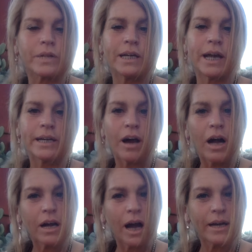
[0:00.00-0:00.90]
and I
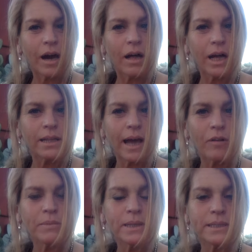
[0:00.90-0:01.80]
got I got
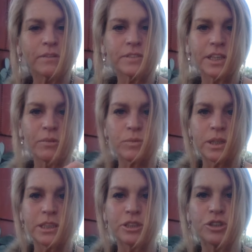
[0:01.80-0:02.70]
allowed myself to get
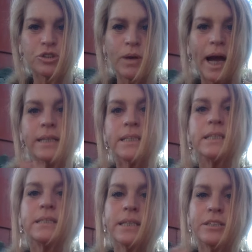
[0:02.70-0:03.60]
really
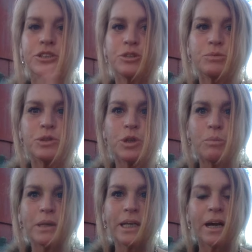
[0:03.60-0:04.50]
distracted into so
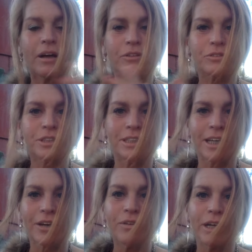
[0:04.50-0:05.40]
many other
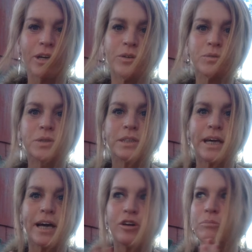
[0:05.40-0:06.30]
scenarios
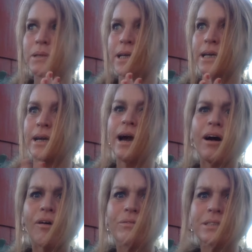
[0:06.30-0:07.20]
that are playing
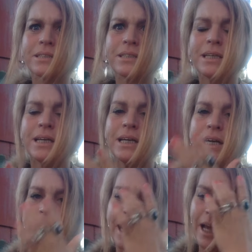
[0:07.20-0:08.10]
out.
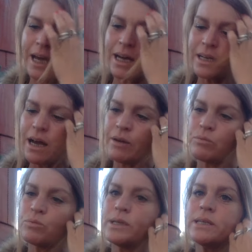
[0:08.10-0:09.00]
And I
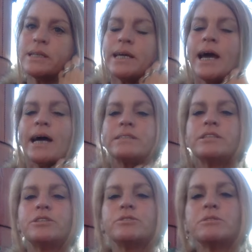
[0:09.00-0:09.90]
really had to
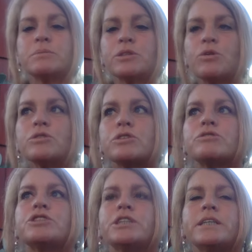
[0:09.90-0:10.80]
do some soul
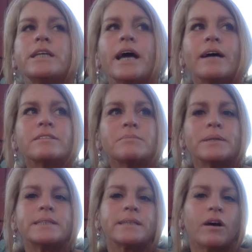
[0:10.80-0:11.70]
searching and ask
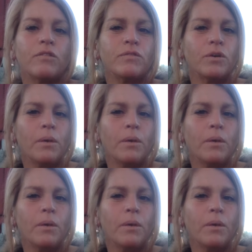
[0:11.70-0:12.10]
myself,